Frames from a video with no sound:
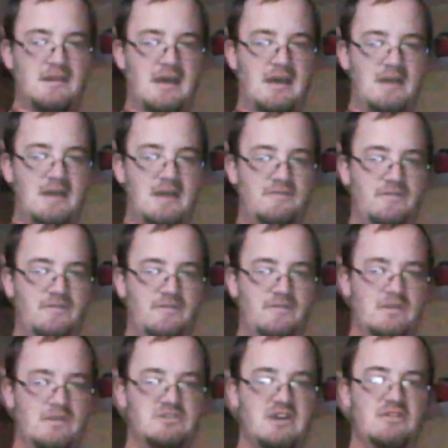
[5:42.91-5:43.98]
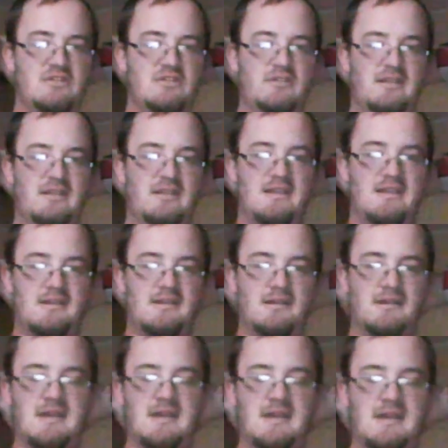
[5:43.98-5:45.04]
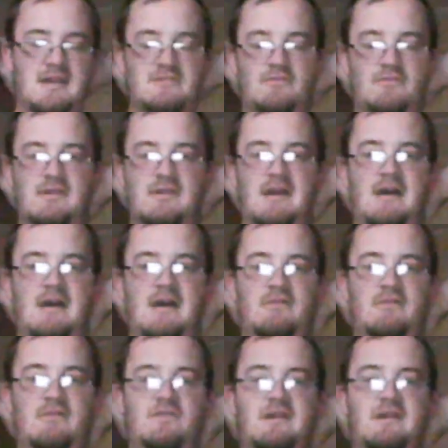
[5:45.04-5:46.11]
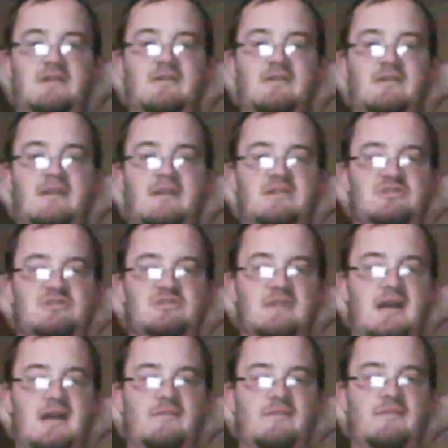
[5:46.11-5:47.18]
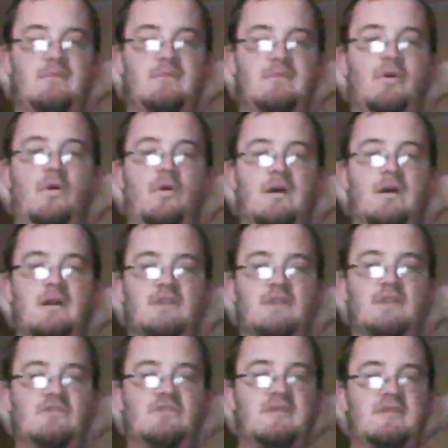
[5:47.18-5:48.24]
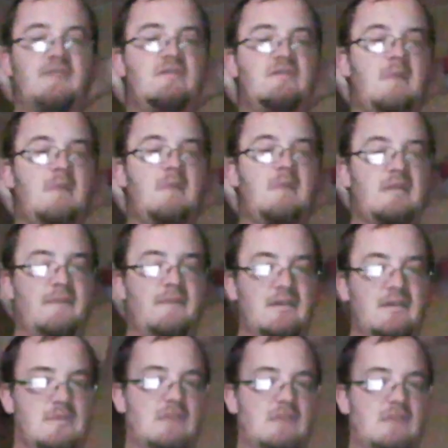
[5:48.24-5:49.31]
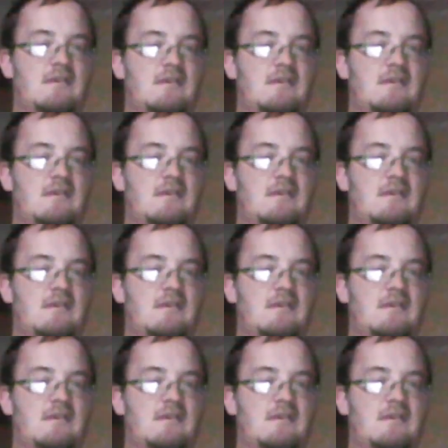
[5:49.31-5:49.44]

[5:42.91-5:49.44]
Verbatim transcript: generally get Rick out thinking Degrassi shouldn't have him, or crusade for domestic violence to make herself look good,